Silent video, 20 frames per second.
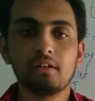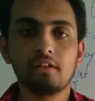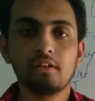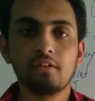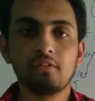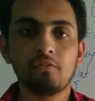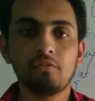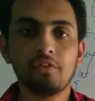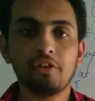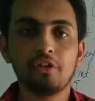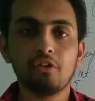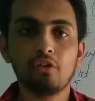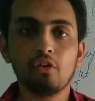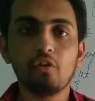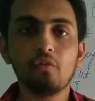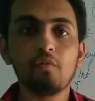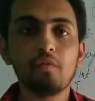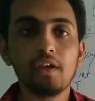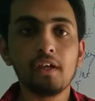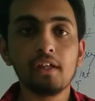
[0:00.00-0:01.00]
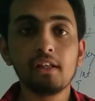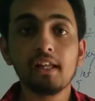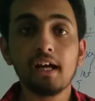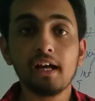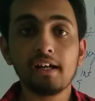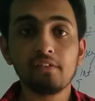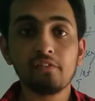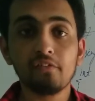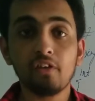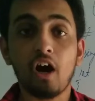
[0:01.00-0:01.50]
video we
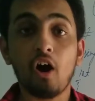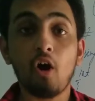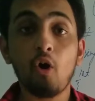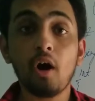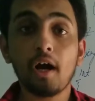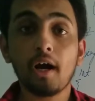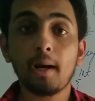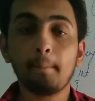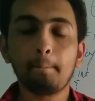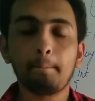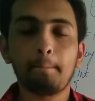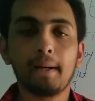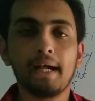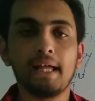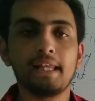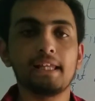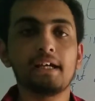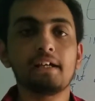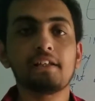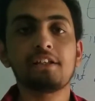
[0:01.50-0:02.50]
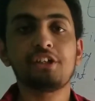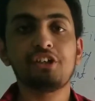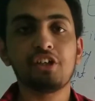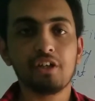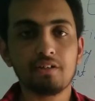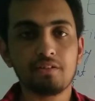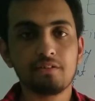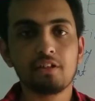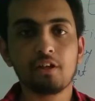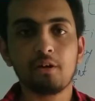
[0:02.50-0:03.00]
learned how a compiler
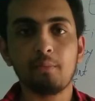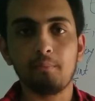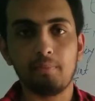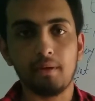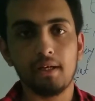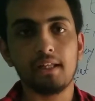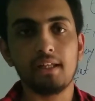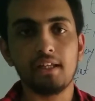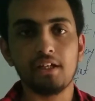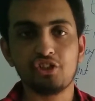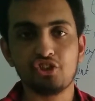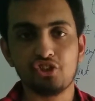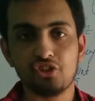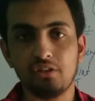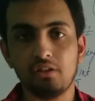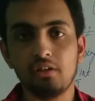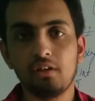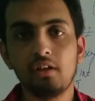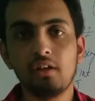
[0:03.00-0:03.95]
does the compilation